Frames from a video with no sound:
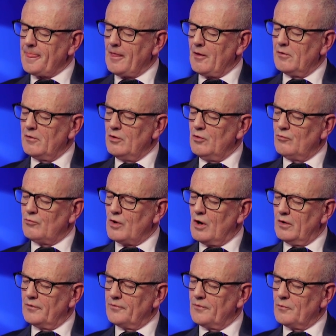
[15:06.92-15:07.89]
You've
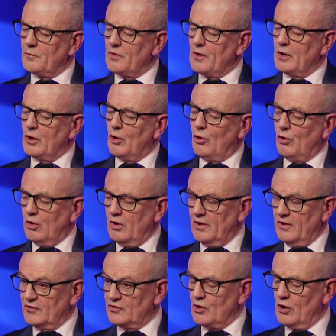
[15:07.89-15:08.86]
got the law
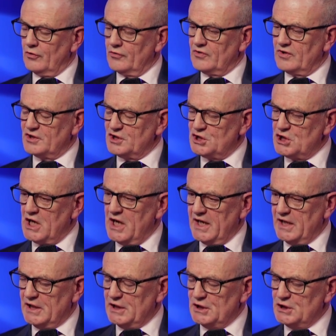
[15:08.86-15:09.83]
has got to
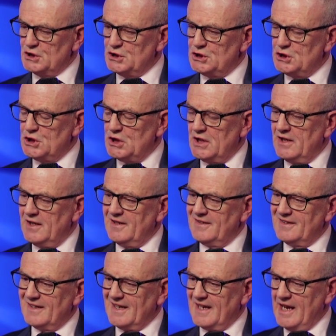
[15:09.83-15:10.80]
change
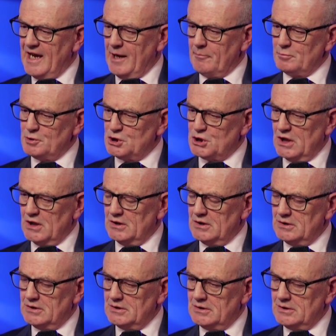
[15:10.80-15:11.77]
to capture
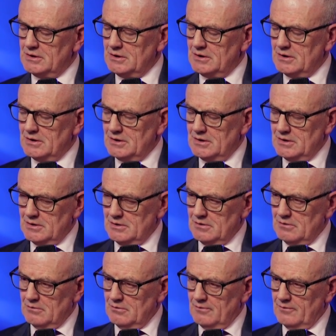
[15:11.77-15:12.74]

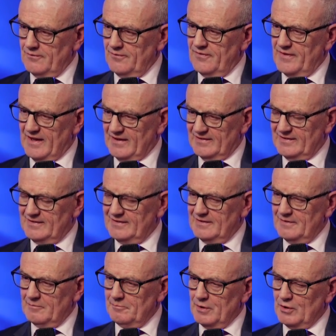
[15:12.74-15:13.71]
this
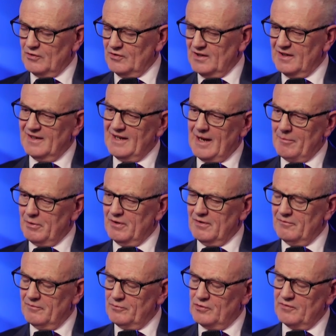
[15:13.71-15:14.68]
because it can
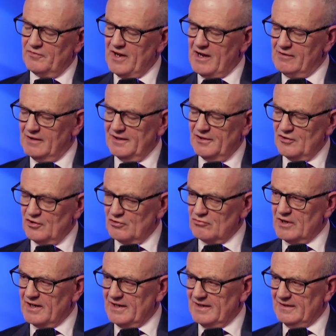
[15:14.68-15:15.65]
happen to varying
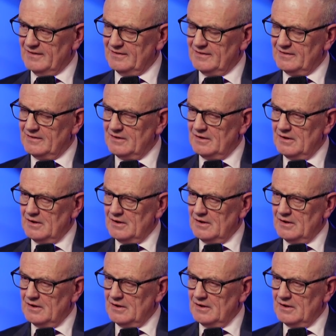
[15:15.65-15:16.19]
degrees.